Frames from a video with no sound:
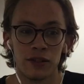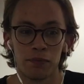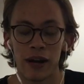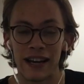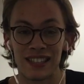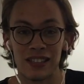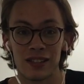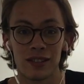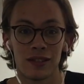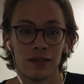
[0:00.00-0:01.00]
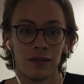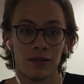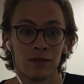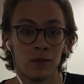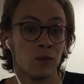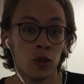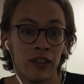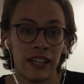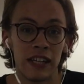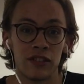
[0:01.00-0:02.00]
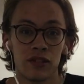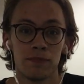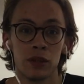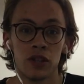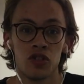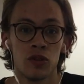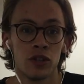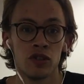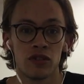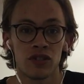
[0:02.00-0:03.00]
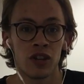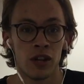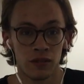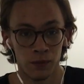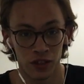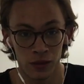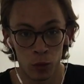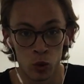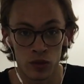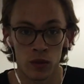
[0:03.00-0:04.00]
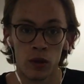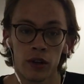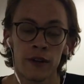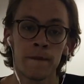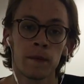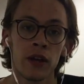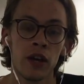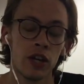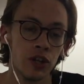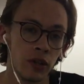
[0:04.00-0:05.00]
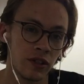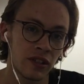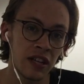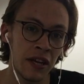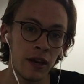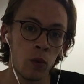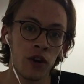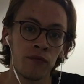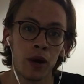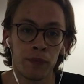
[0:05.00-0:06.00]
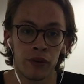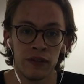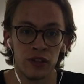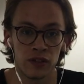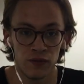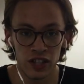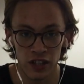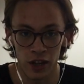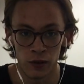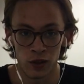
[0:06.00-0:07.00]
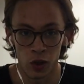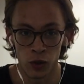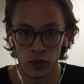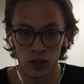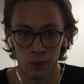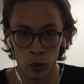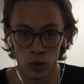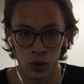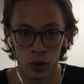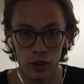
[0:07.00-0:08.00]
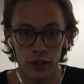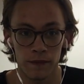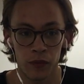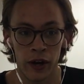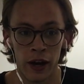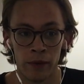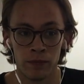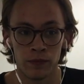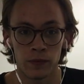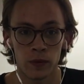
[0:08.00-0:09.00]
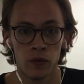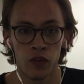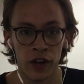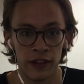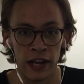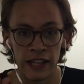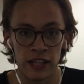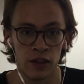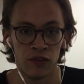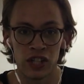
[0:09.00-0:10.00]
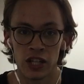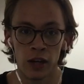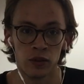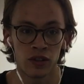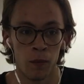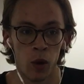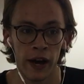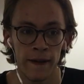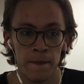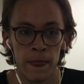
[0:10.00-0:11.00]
practice your English, because you can just start some small talk. You can see one of my previous videos on small talk. You'll find the link in the video somewhere,